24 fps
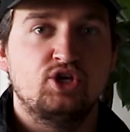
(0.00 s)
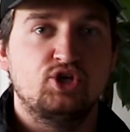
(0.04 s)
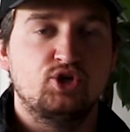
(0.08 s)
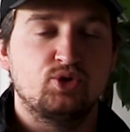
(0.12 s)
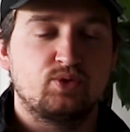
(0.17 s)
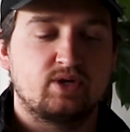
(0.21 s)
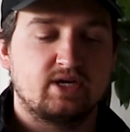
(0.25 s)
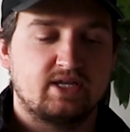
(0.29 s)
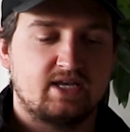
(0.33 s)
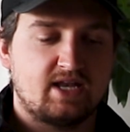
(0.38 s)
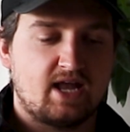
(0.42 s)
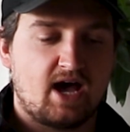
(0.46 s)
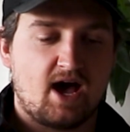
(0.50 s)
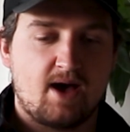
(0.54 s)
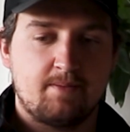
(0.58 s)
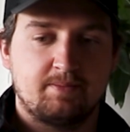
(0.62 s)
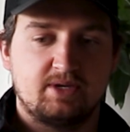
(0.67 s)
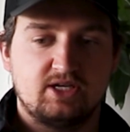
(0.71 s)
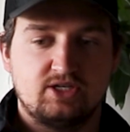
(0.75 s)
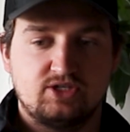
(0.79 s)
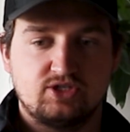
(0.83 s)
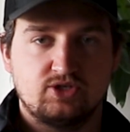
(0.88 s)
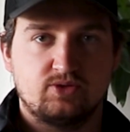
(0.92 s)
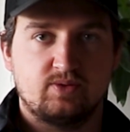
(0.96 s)
you cannot
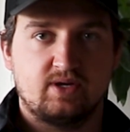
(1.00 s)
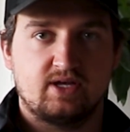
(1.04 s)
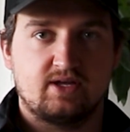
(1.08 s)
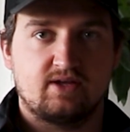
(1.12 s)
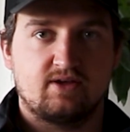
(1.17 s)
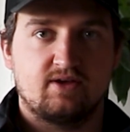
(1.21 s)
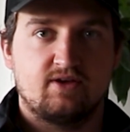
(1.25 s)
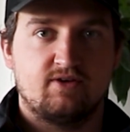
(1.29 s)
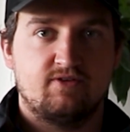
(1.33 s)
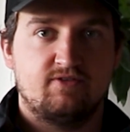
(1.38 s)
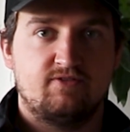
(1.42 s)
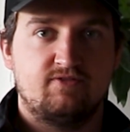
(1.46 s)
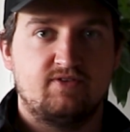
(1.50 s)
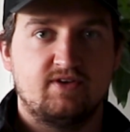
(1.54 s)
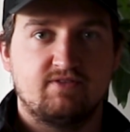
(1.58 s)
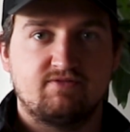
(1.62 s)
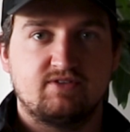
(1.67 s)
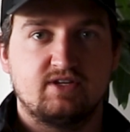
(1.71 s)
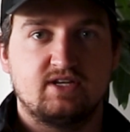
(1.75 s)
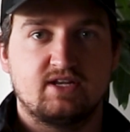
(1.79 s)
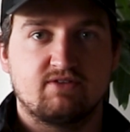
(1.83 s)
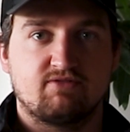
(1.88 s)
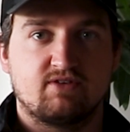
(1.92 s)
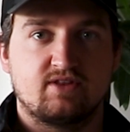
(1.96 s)
be doing
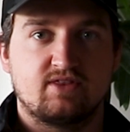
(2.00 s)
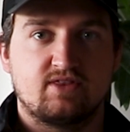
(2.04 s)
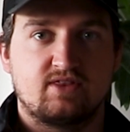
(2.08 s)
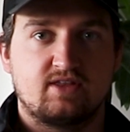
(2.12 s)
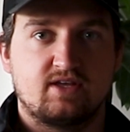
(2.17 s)
fifty different